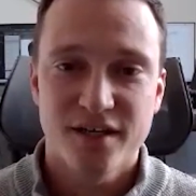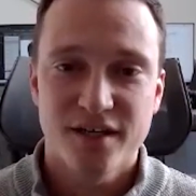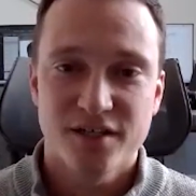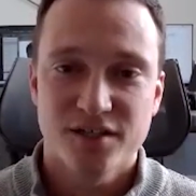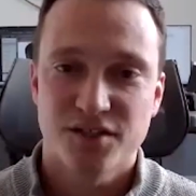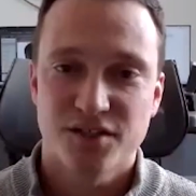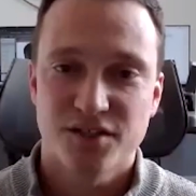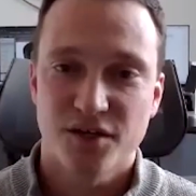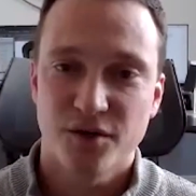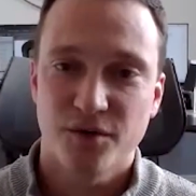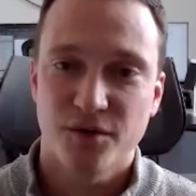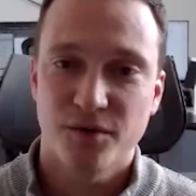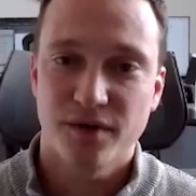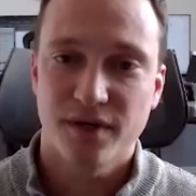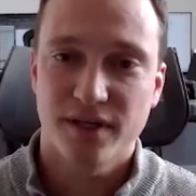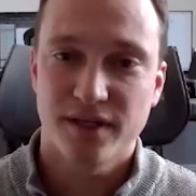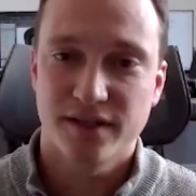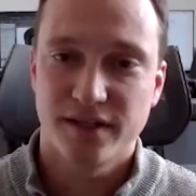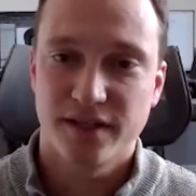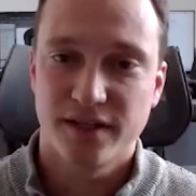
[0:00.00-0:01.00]

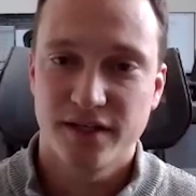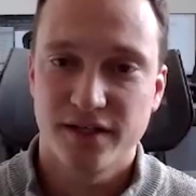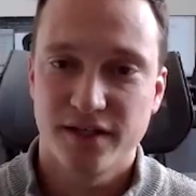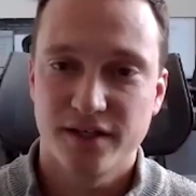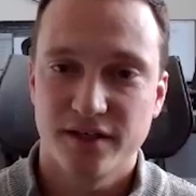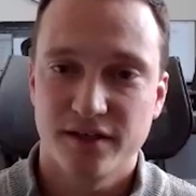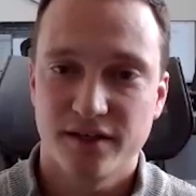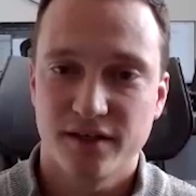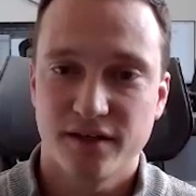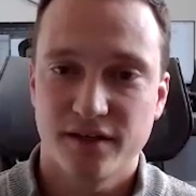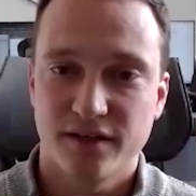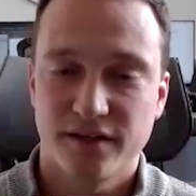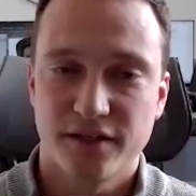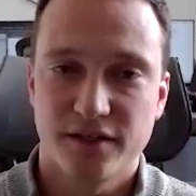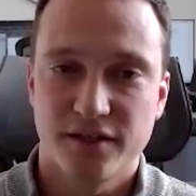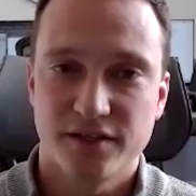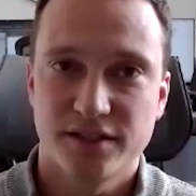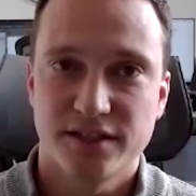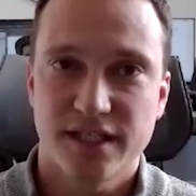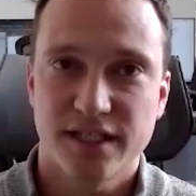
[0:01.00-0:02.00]
So there,
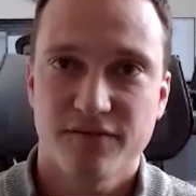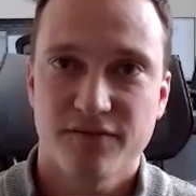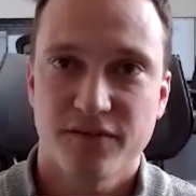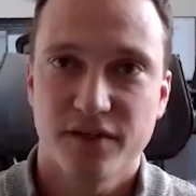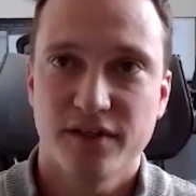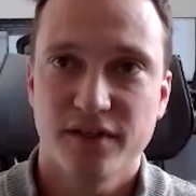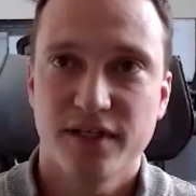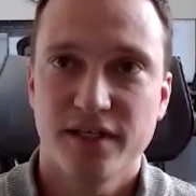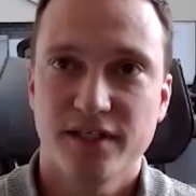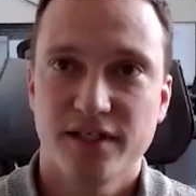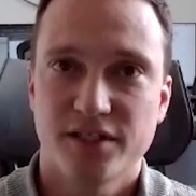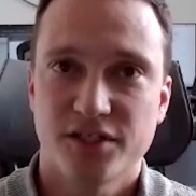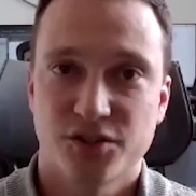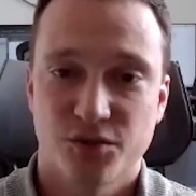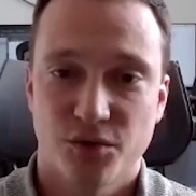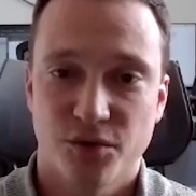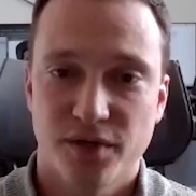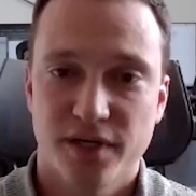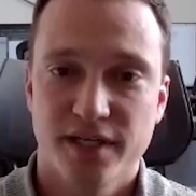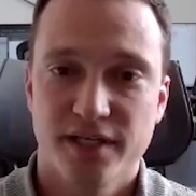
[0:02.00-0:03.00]
there's definitely a
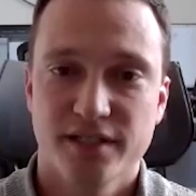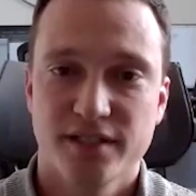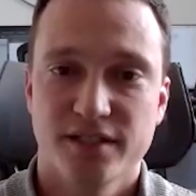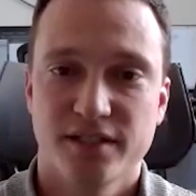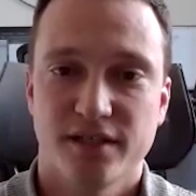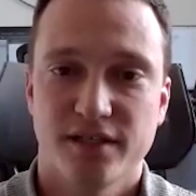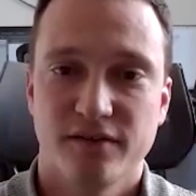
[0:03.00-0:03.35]
shortage